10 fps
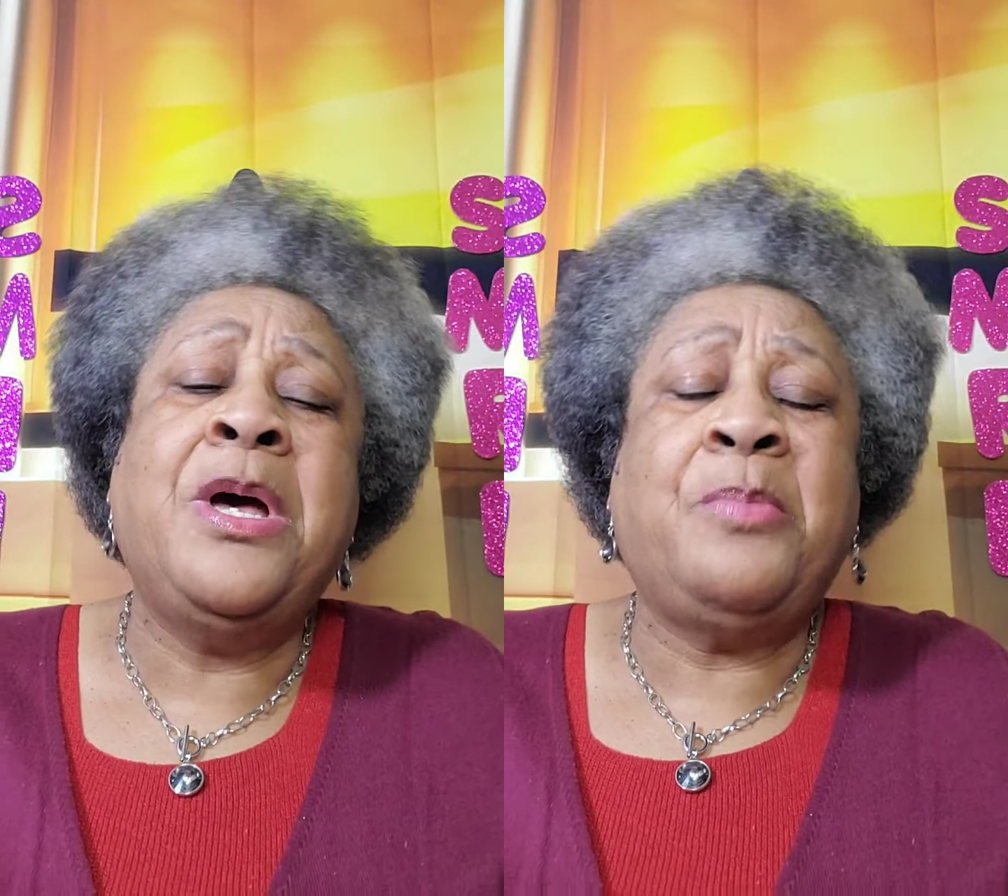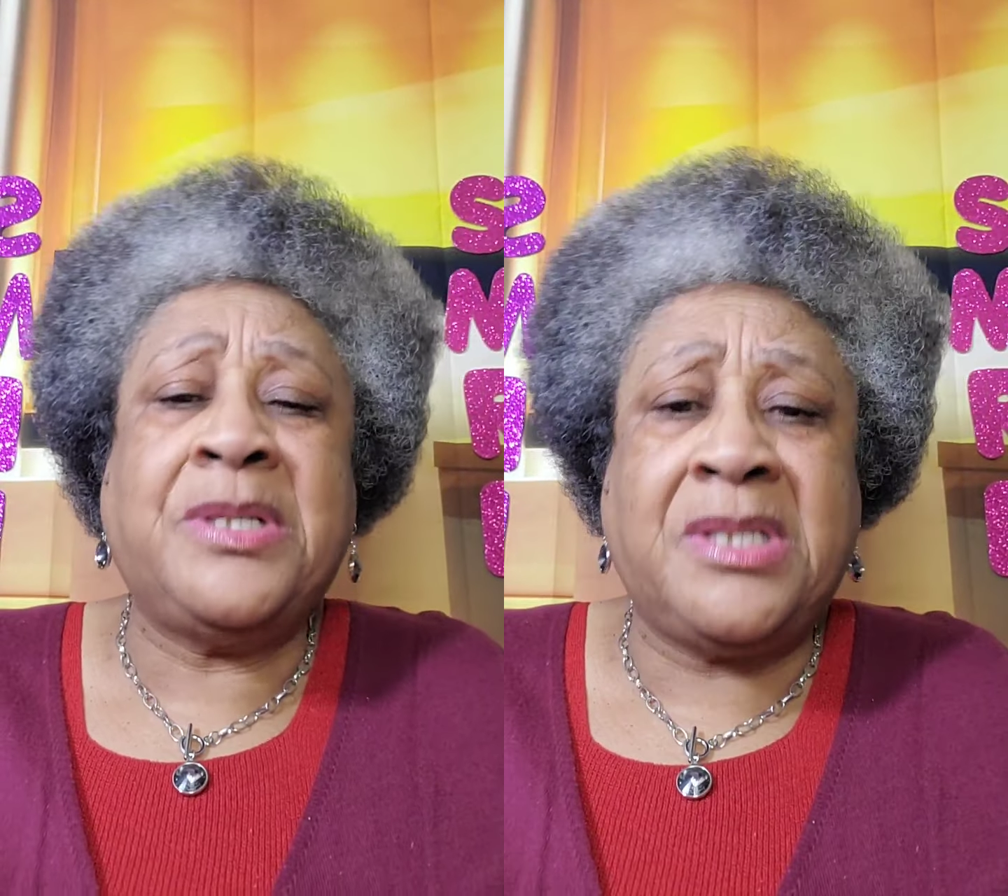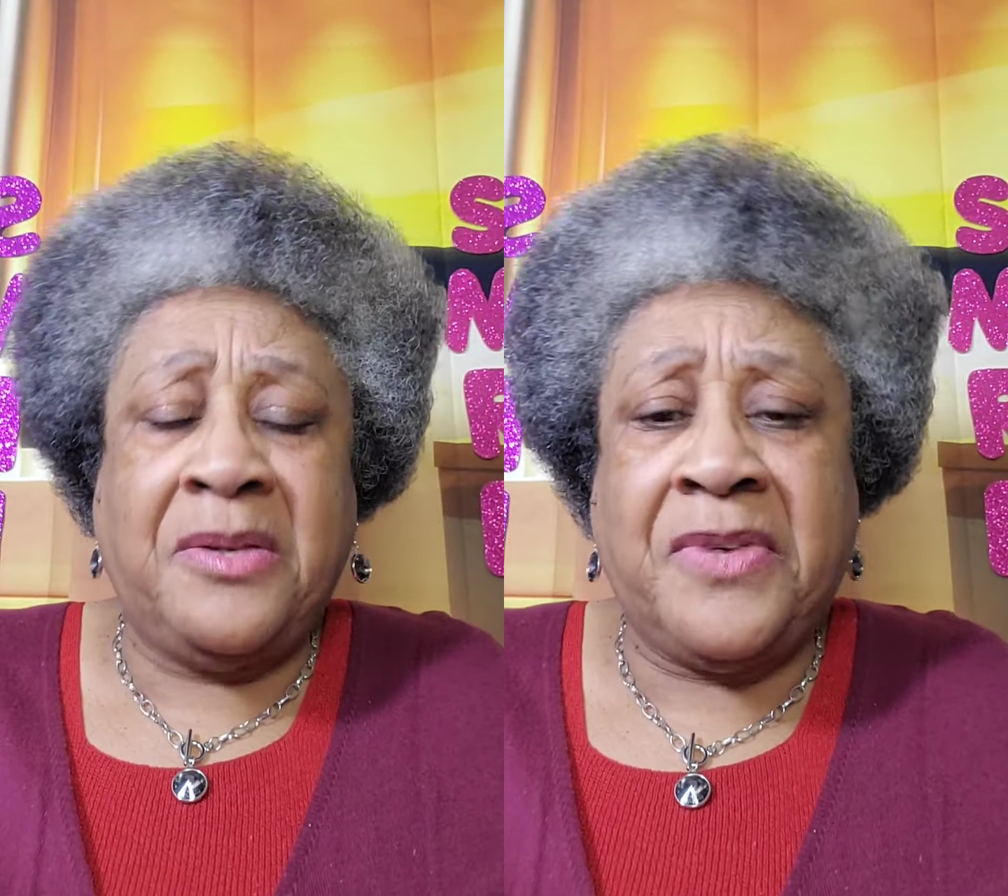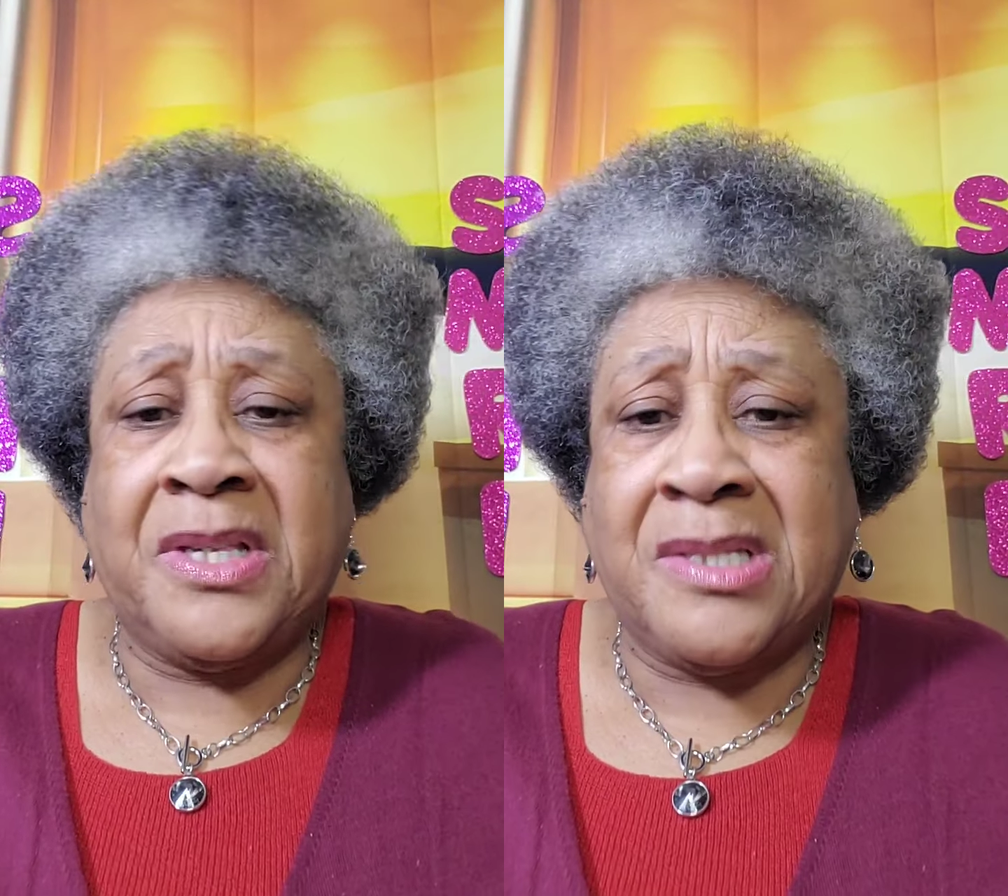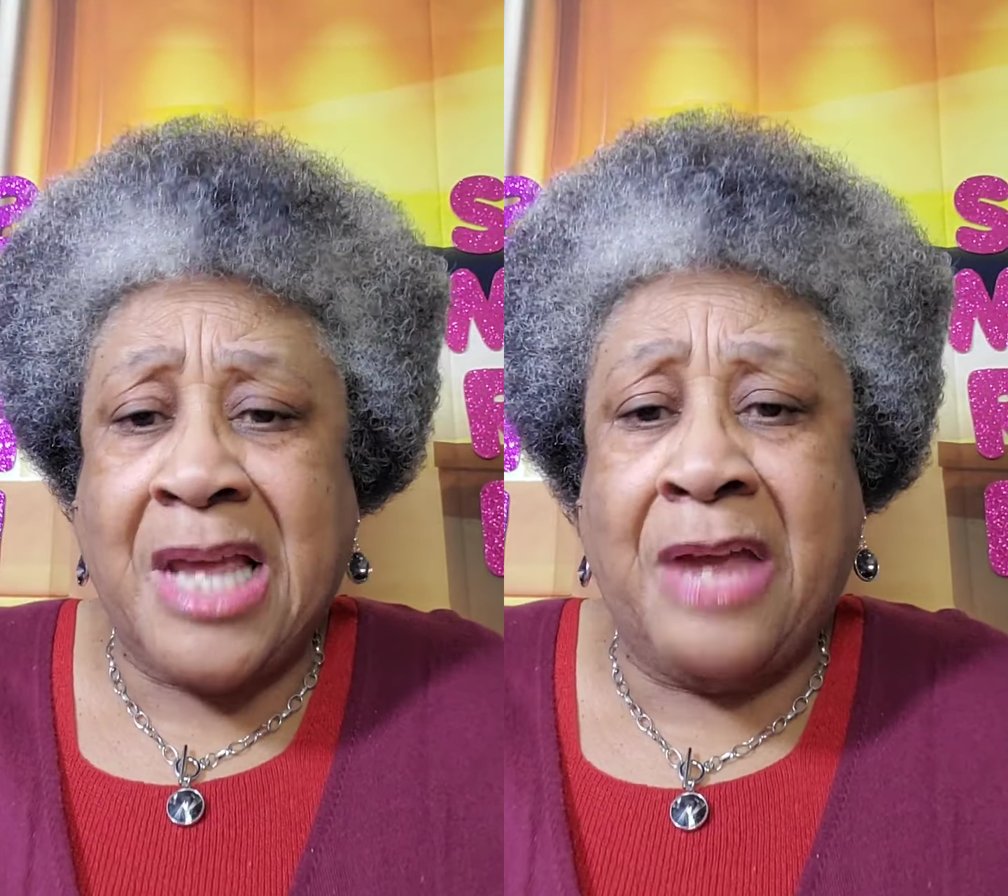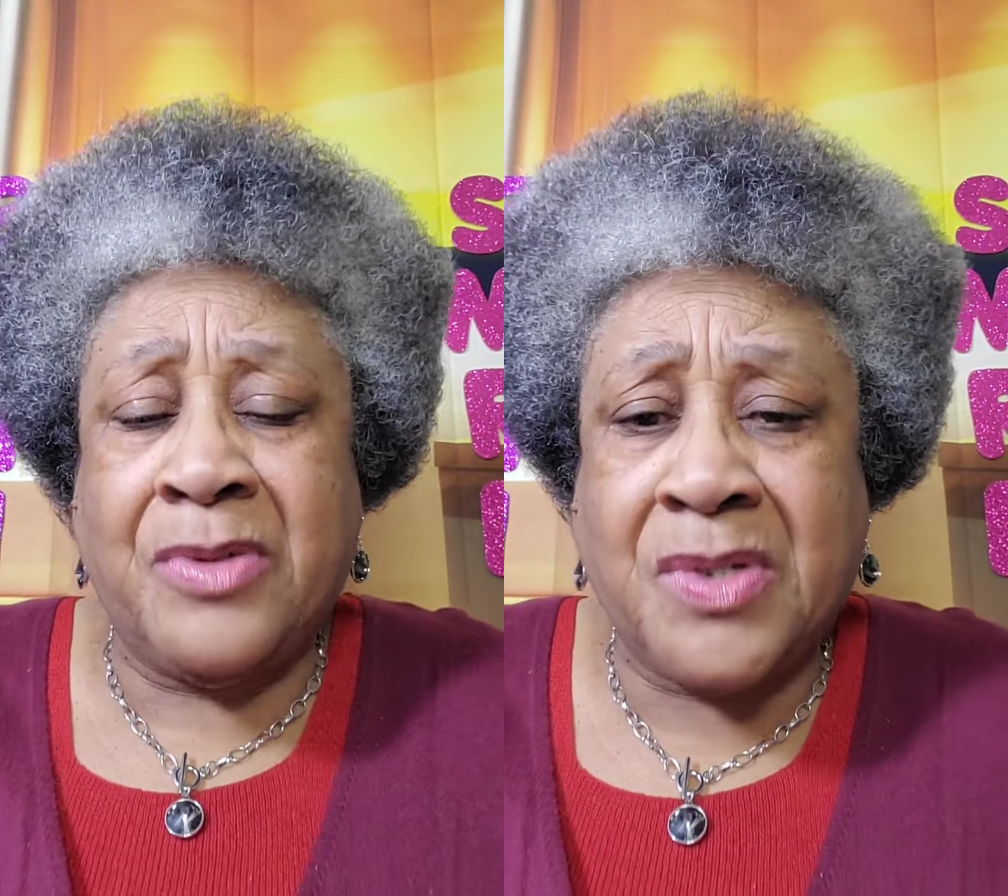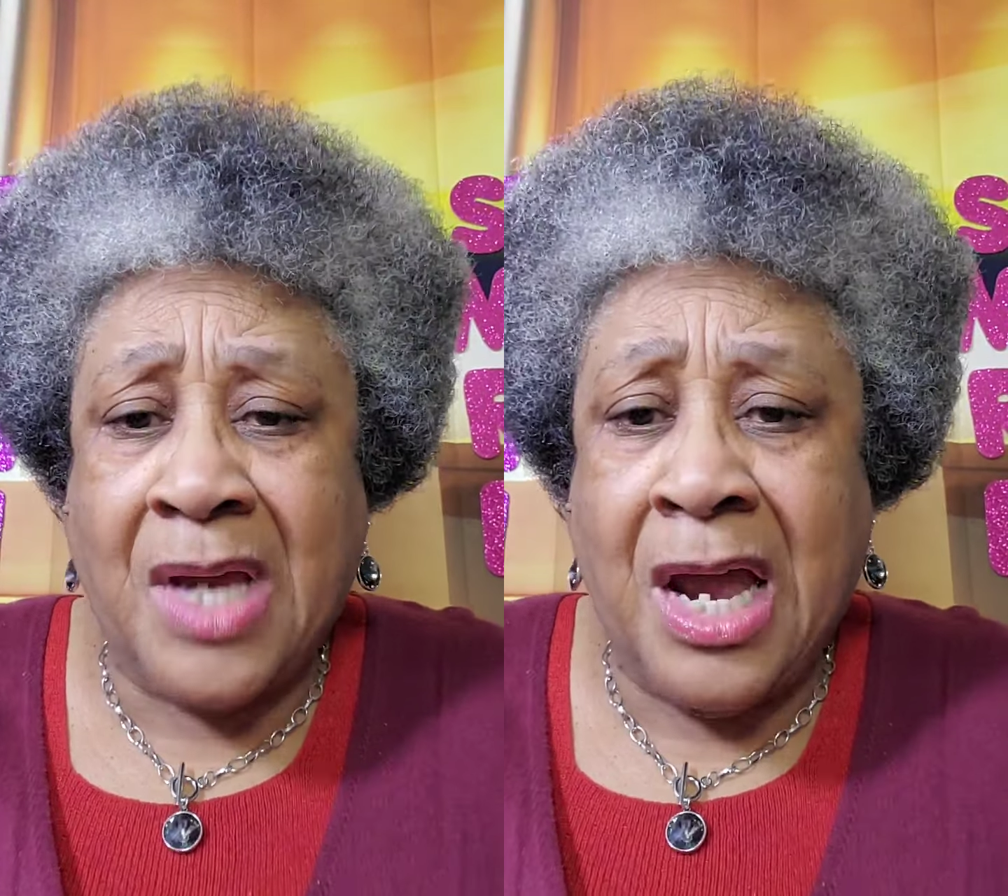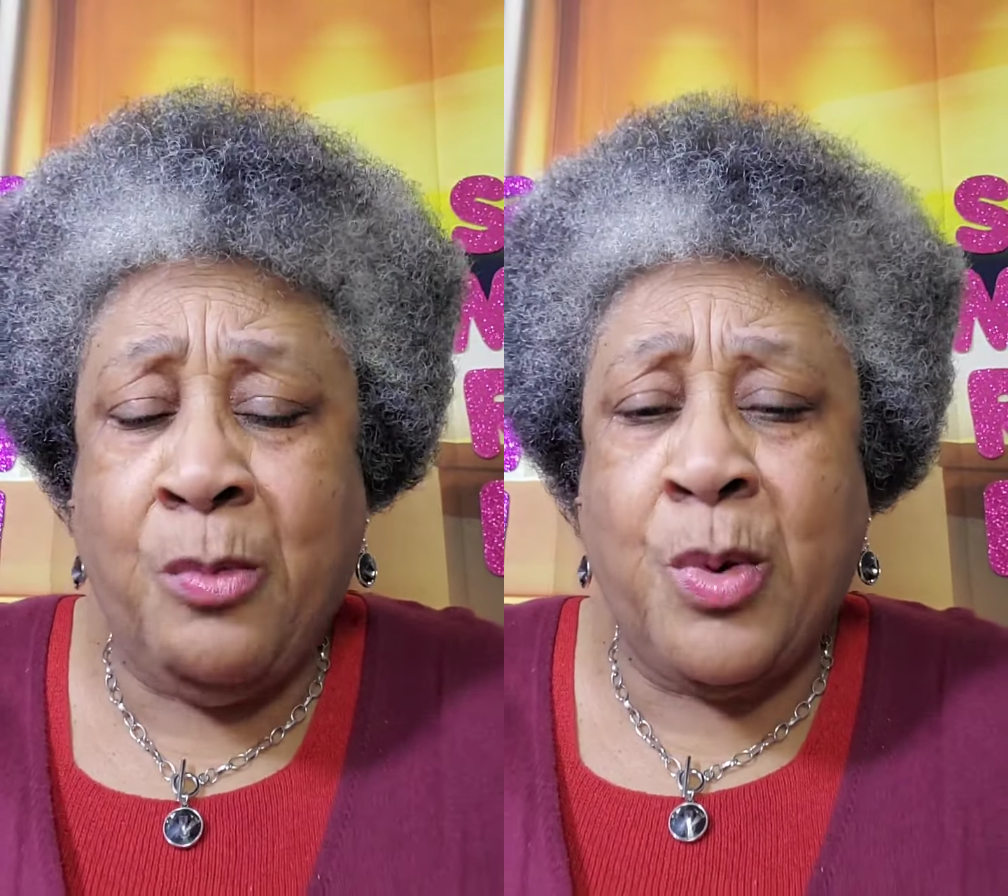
Pacific Standard Time.